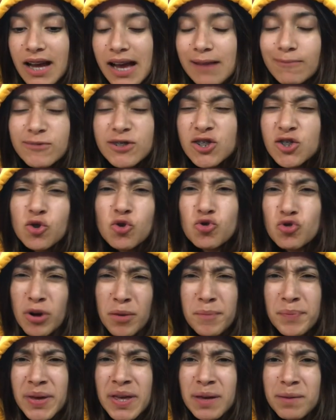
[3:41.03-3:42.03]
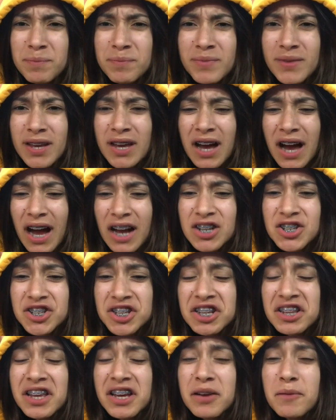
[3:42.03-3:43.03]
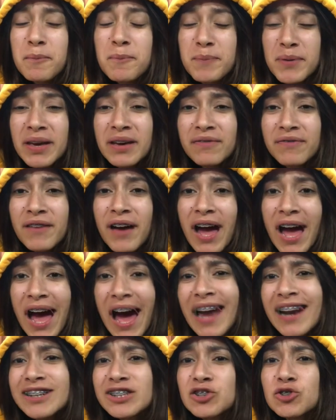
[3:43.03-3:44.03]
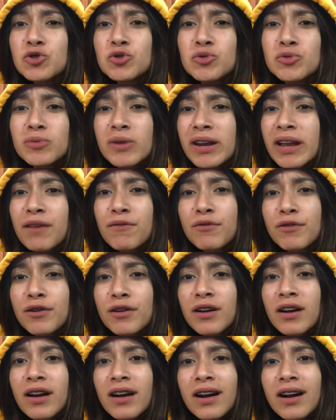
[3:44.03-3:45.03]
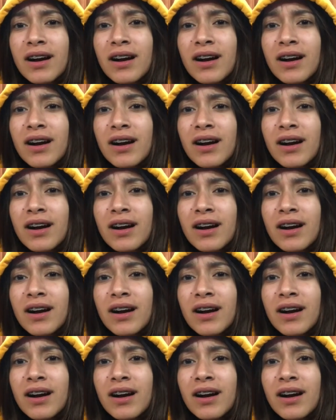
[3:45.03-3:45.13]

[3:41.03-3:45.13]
I'm just so grumpy. I just get like a big fat attitude whenever.